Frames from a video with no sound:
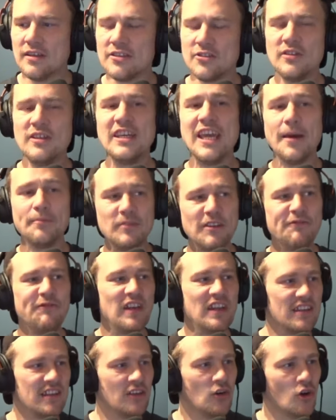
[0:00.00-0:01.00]
So he kept
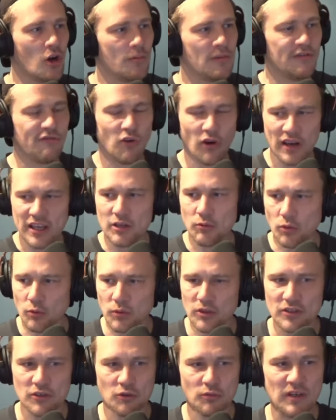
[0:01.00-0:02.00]
defending her before anyone
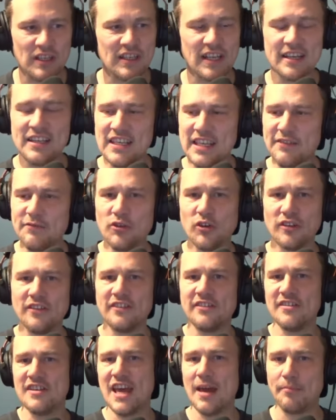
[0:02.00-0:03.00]
was agreed, and he even got
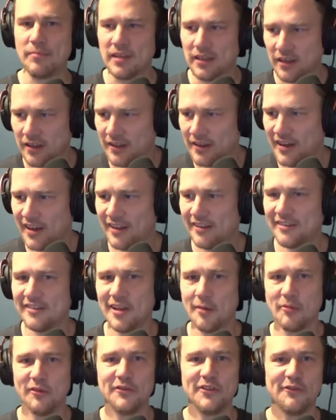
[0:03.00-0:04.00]
snappy at
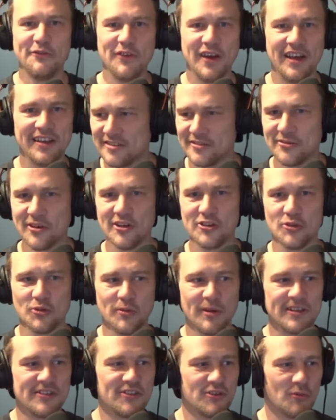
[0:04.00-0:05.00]
some of the fans trying to
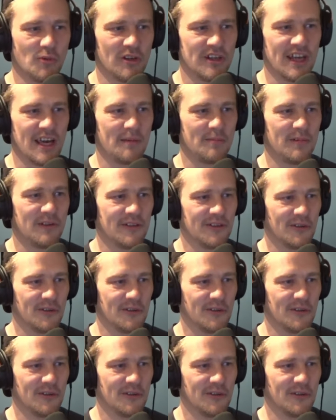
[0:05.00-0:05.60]
question what happened.